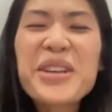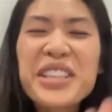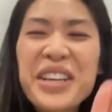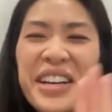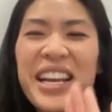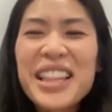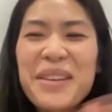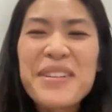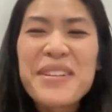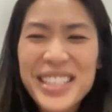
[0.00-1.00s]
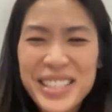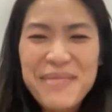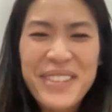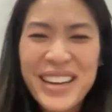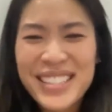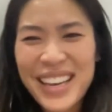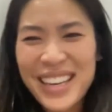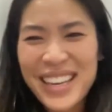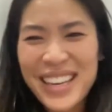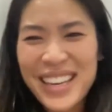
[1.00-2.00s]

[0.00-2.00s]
a good elimination process.